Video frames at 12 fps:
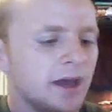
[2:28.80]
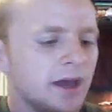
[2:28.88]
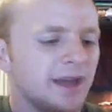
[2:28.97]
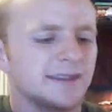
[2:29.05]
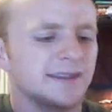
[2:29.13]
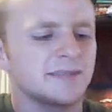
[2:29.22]

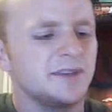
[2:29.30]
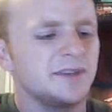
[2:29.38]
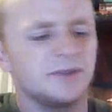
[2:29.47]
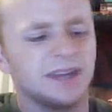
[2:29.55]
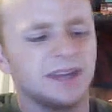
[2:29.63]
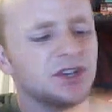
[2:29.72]
And this can be done
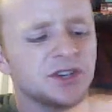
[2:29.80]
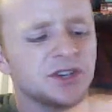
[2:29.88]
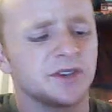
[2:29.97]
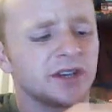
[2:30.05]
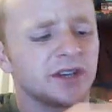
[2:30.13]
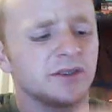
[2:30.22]
with any shoe,
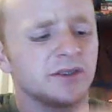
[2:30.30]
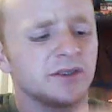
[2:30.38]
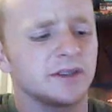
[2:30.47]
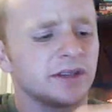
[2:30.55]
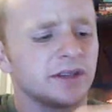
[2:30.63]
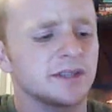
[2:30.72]

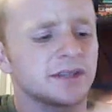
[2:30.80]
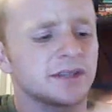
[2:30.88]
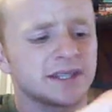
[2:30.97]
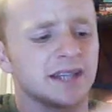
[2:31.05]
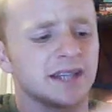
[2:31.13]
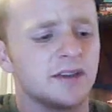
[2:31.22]
as long as
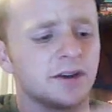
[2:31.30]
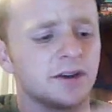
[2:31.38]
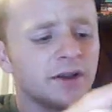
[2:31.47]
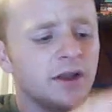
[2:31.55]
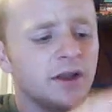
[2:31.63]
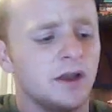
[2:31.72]
it's leather
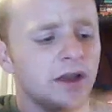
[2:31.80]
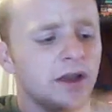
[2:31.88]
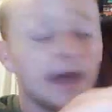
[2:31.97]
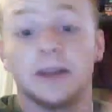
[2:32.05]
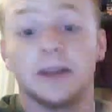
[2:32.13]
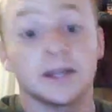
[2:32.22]

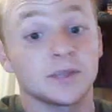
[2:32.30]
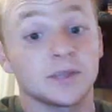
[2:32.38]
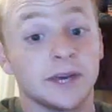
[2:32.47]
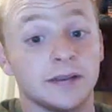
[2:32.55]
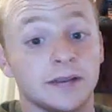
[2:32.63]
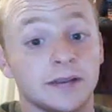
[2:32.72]
and not
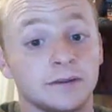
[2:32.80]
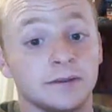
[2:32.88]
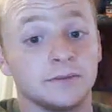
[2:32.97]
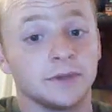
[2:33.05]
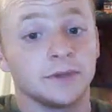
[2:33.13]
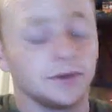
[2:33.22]
suede.
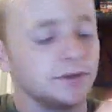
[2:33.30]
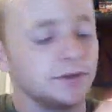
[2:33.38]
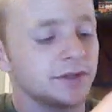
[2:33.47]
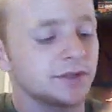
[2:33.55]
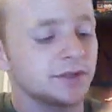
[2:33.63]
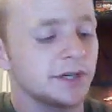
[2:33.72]
Don't do it
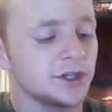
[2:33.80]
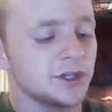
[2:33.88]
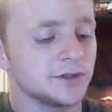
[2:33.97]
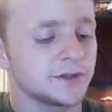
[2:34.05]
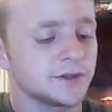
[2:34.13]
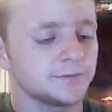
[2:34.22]
on suede
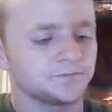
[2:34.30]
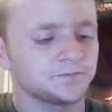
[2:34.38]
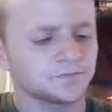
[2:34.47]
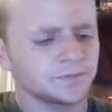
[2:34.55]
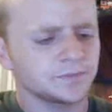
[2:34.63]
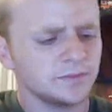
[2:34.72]
shoes.
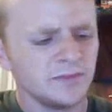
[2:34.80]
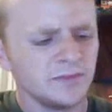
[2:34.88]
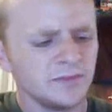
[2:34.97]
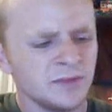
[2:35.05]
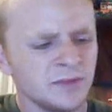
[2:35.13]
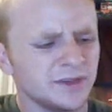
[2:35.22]

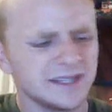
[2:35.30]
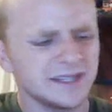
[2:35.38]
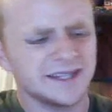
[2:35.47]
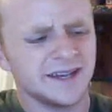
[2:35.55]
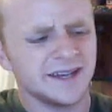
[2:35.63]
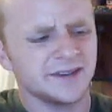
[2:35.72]
But let's
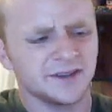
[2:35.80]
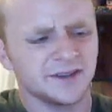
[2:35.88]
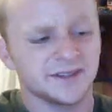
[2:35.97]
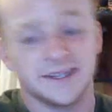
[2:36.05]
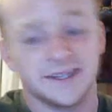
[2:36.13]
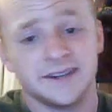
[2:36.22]
say you're into
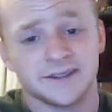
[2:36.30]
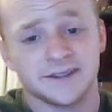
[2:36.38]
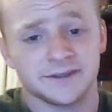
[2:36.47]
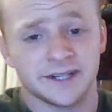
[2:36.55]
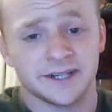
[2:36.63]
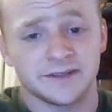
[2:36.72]
sneakers
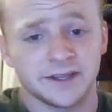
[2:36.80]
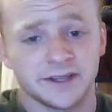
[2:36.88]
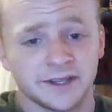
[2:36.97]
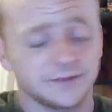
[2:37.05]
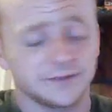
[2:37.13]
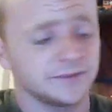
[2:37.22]
or whatever,
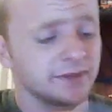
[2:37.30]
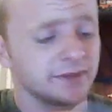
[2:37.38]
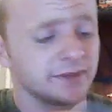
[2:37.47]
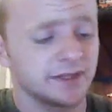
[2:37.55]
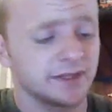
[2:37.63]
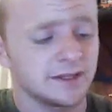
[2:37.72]

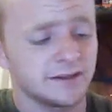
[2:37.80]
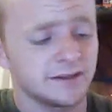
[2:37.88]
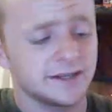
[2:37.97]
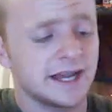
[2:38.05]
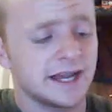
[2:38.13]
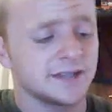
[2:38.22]
there's
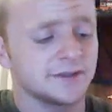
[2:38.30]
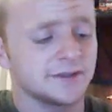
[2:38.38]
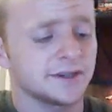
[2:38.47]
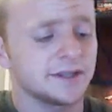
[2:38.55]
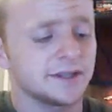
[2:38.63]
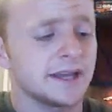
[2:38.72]
guys who are
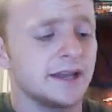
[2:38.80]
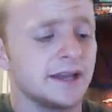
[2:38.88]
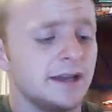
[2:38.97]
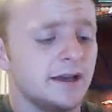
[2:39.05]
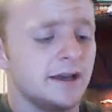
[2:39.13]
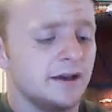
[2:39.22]
into that.
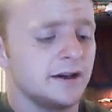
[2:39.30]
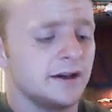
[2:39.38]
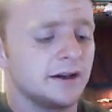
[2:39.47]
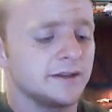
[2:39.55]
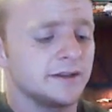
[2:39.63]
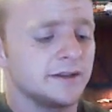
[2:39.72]

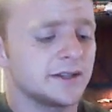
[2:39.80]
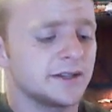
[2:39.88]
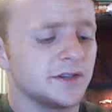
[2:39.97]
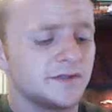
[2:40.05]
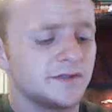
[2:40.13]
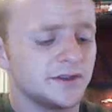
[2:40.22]
This goes
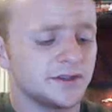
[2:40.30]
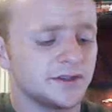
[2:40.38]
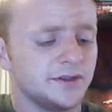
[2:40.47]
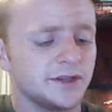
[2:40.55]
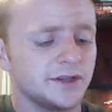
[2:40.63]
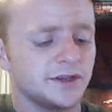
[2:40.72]
for those
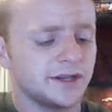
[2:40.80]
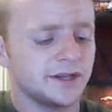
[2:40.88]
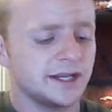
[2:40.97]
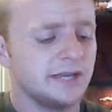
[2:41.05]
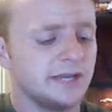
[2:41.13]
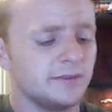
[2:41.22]
too, you got to
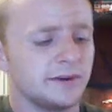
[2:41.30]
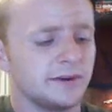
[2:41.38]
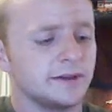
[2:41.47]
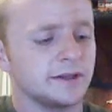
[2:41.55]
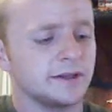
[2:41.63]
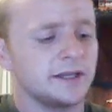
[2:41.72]
keep
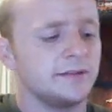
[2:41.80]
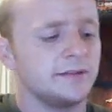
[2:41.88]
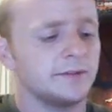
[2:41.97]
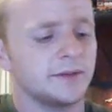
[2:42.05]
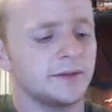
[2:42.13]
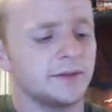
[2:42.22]

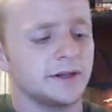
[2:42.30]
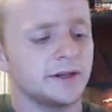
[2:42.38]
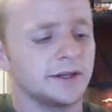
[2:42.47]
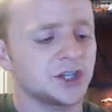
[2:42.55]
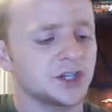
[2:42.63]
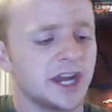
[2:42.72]
them
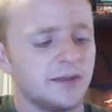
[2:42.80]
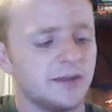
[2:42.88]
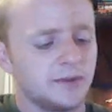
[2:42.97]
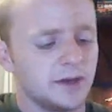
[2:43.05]
in shape.